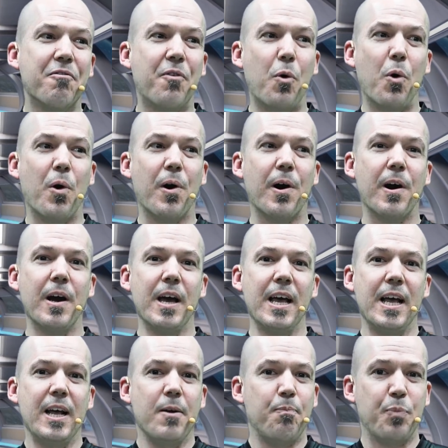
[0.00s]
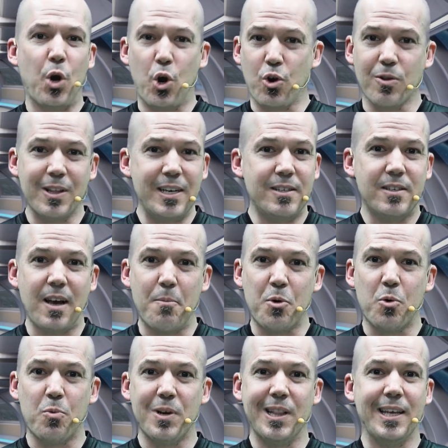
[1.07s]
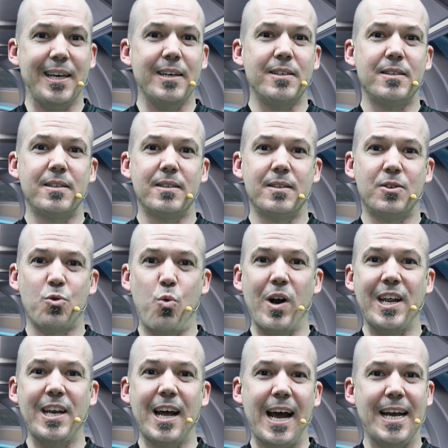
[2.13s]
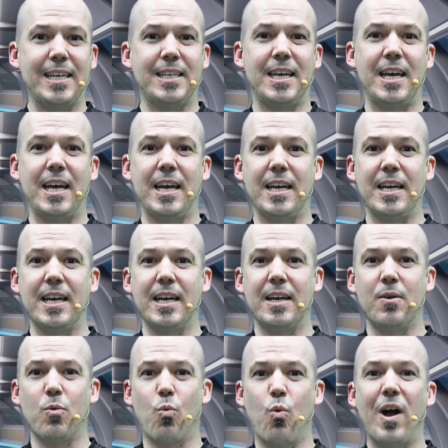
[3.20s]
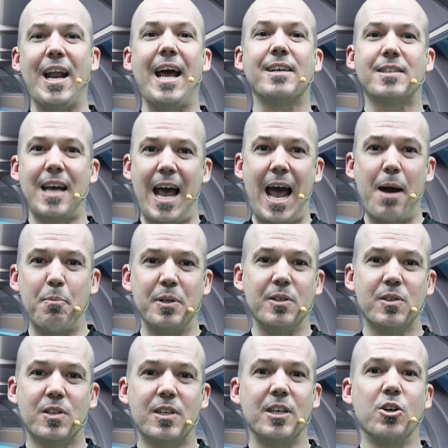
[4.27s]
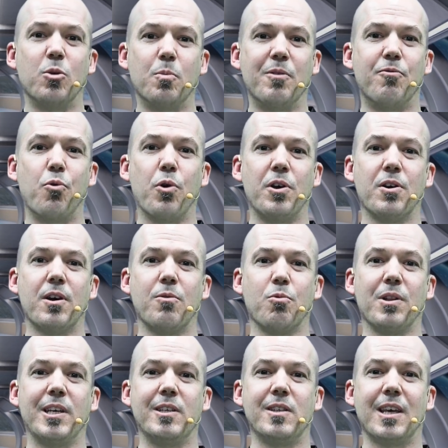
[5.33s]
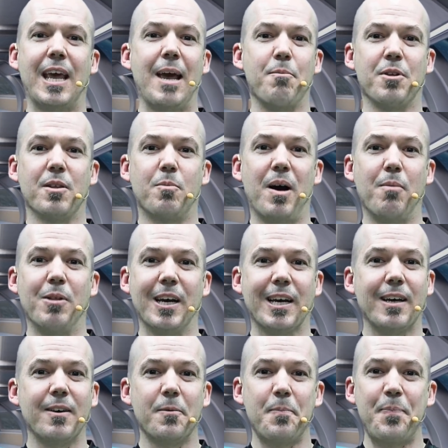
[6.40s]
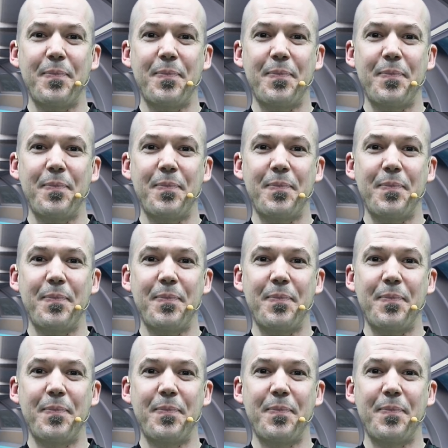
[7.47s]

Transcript: for early summer release 2019. What has to happen still before you can release the game to the public?